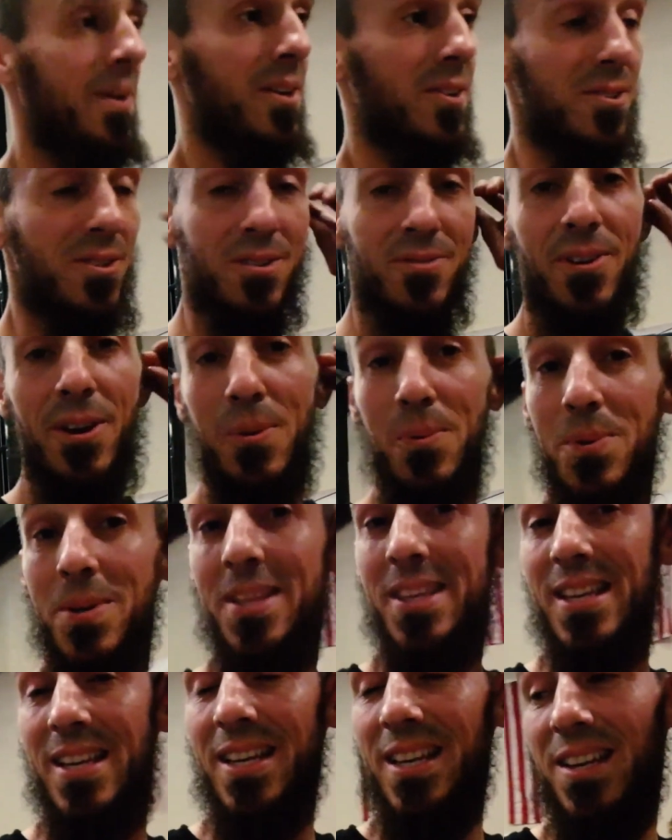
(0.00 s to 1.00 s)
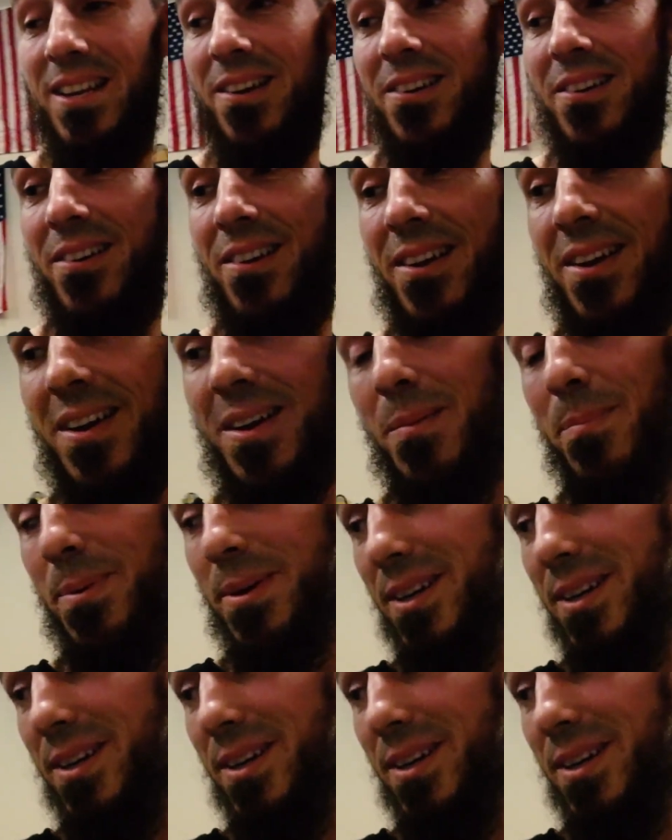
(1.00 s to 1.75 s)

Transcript: not sure if I really need it or not,